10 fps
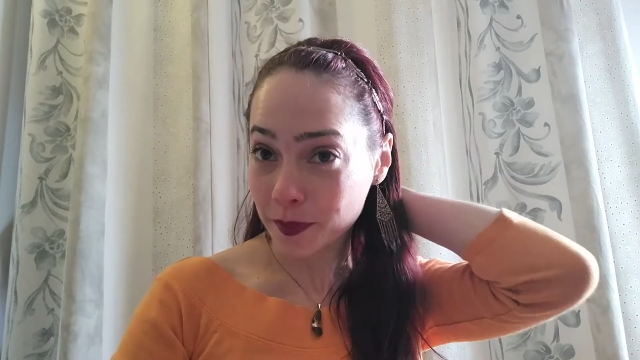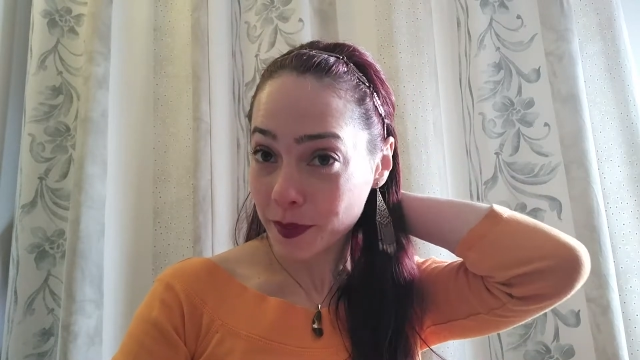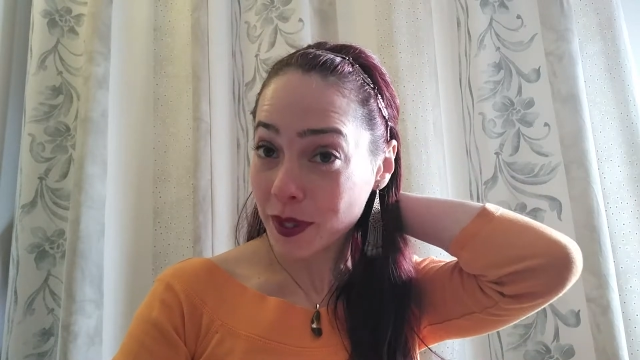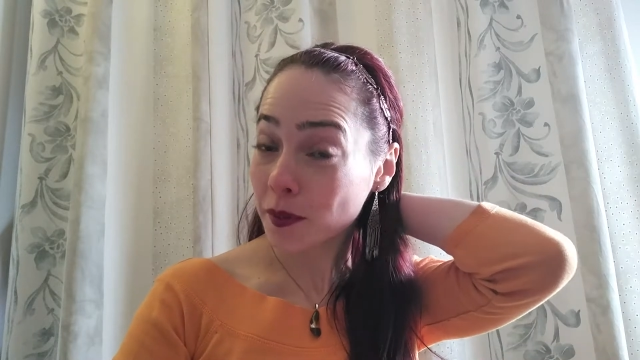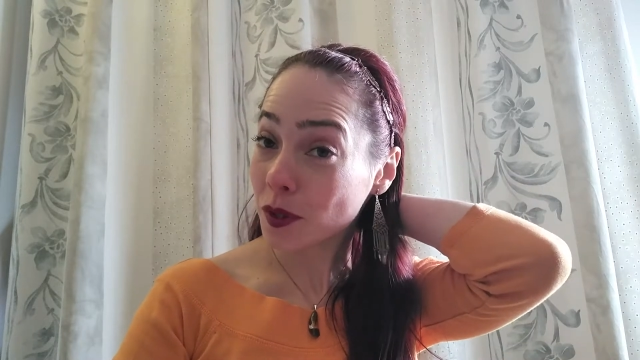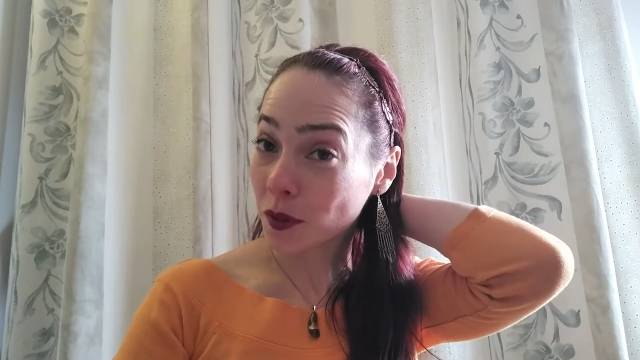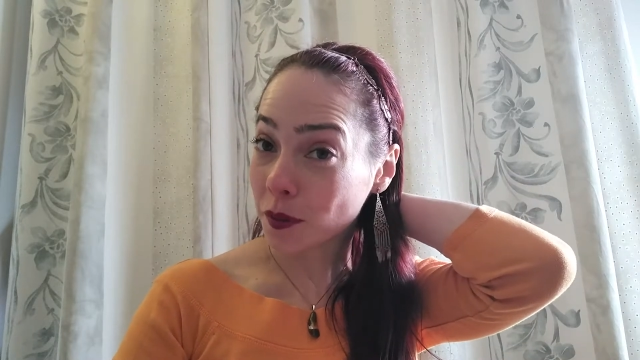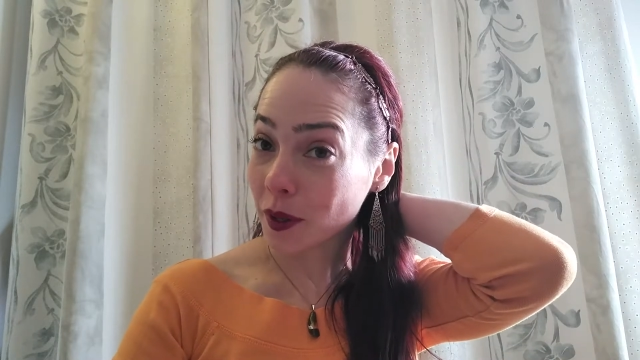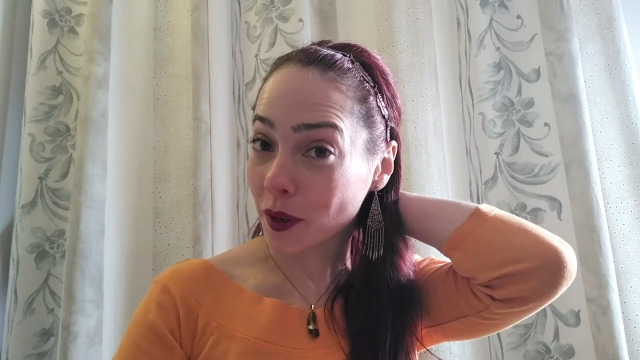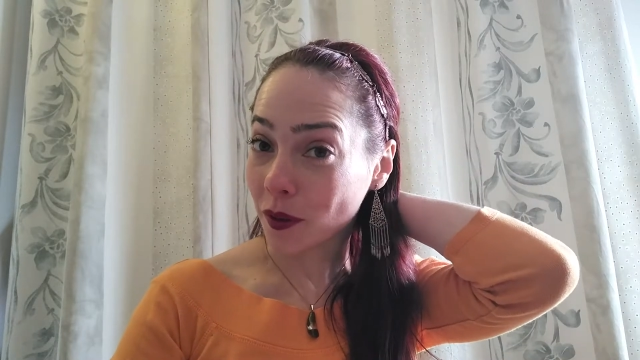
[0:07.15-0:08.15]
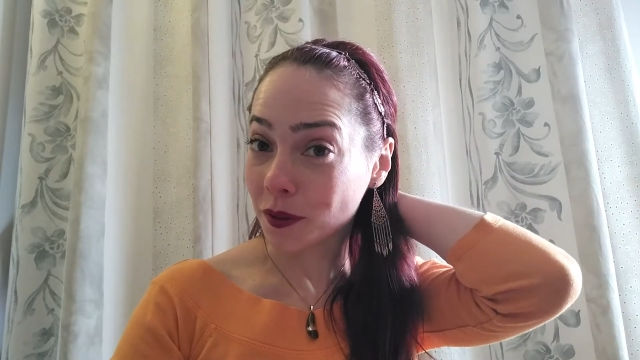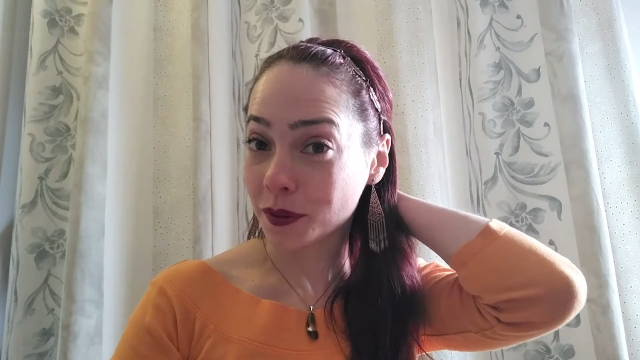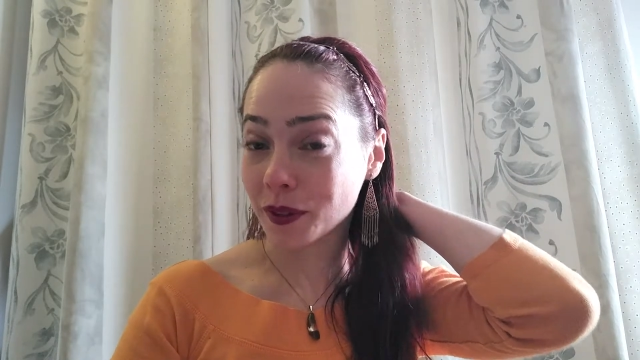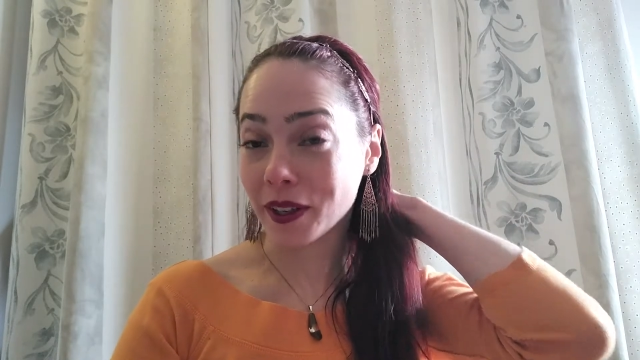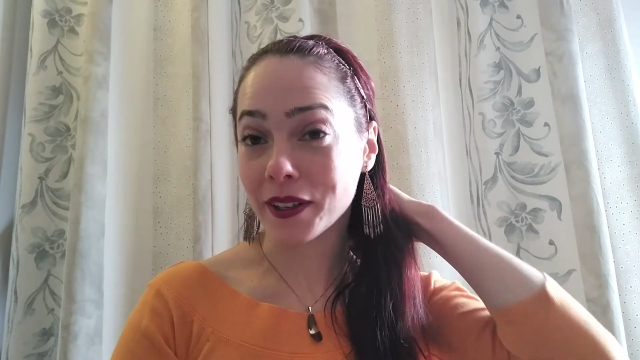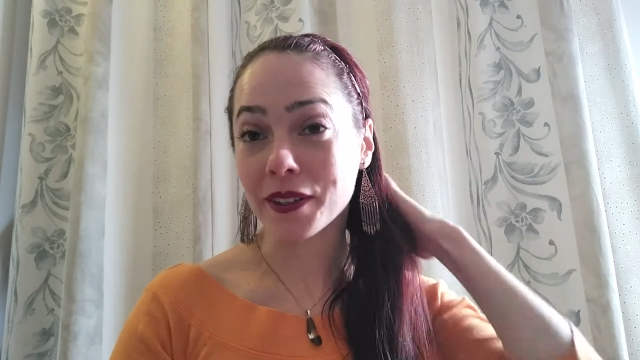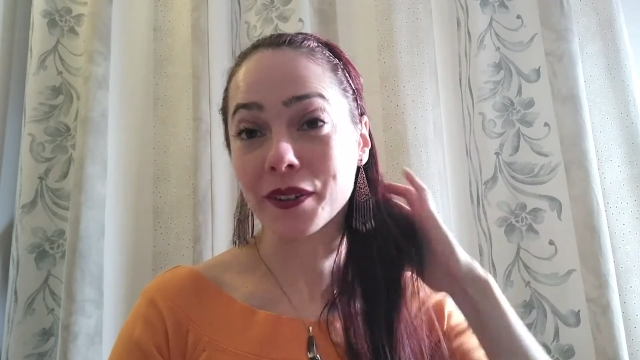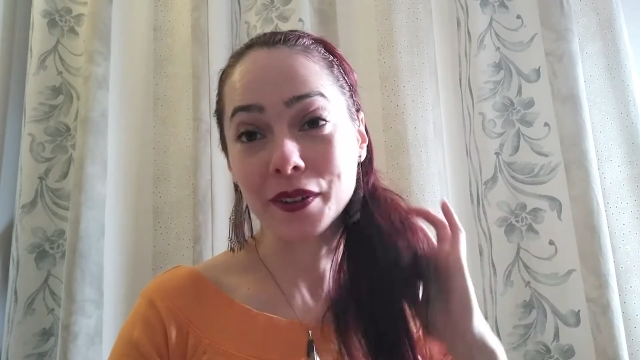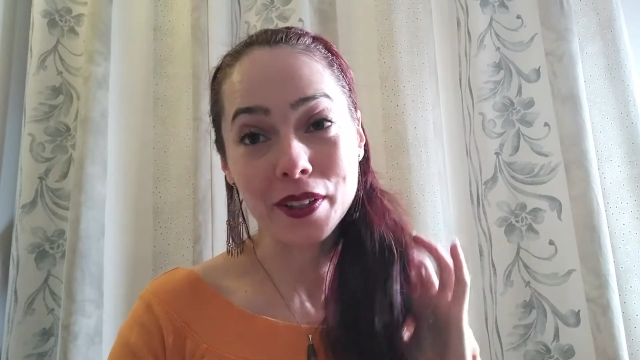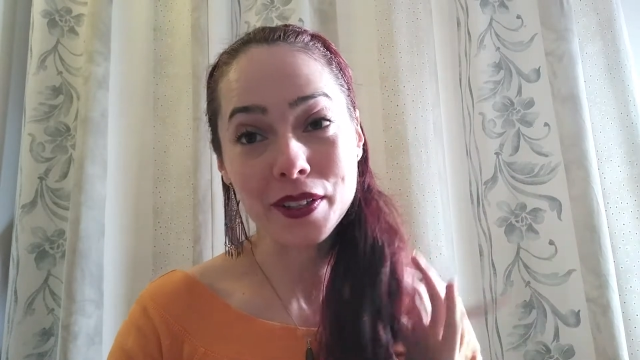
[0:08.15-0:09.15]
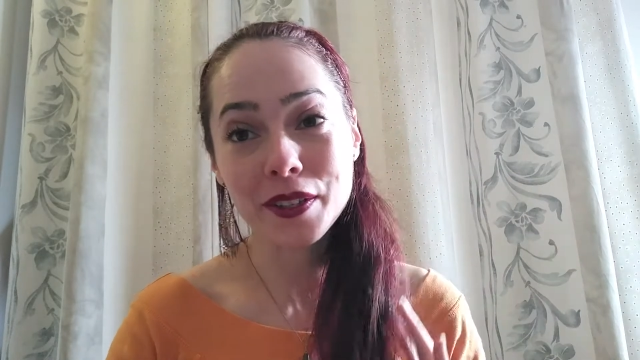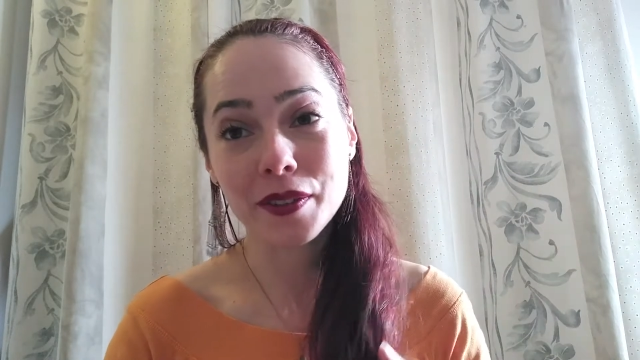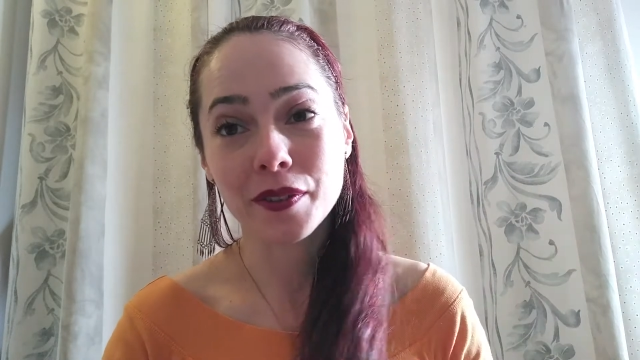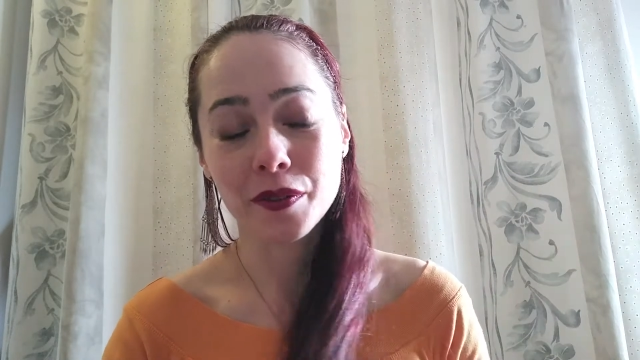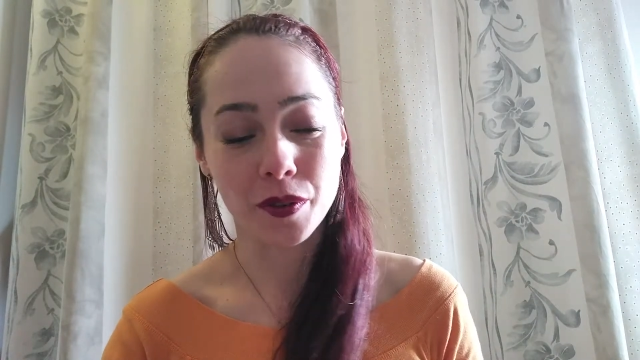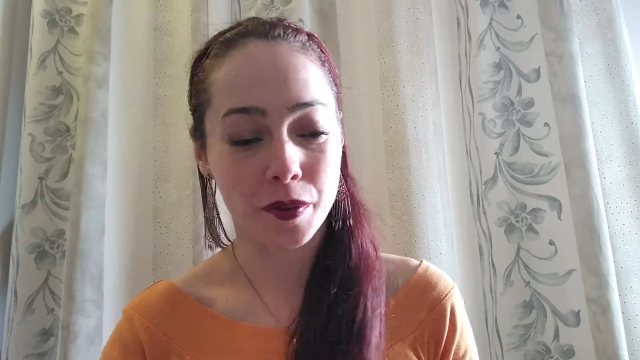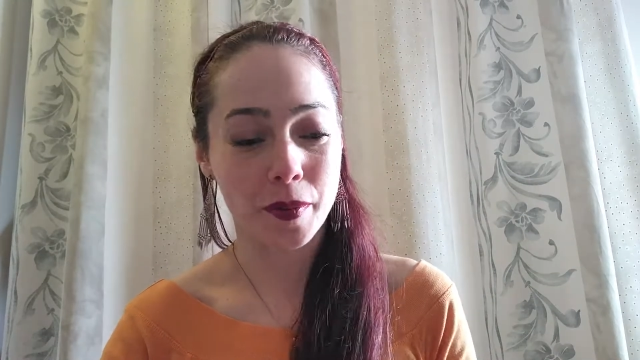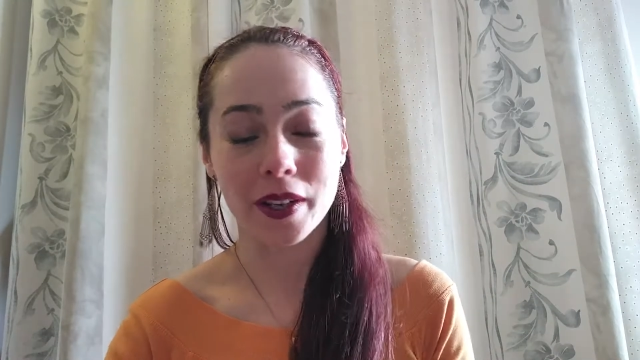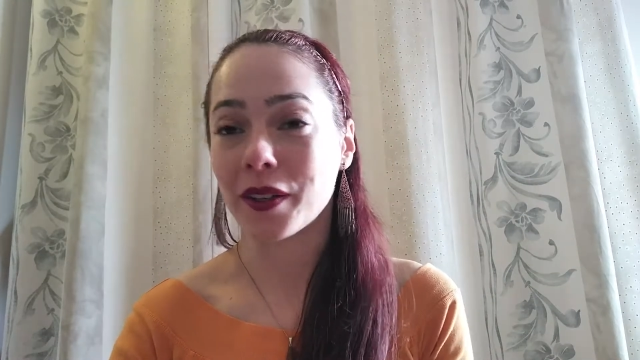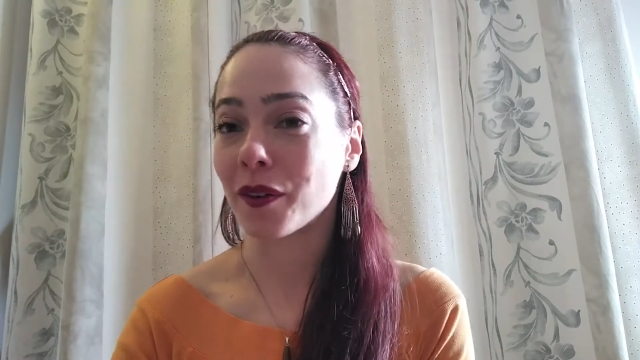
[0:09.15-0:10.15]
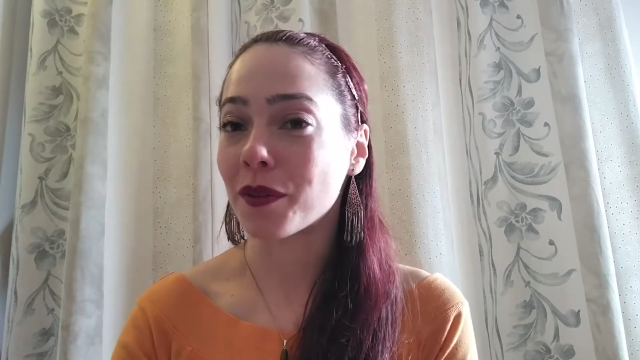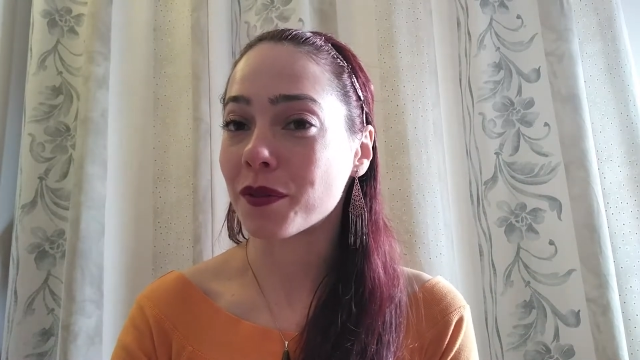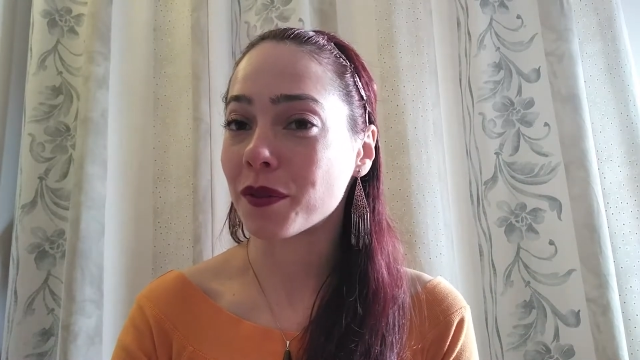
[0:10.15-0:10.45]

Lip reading: seems to be of interest for many of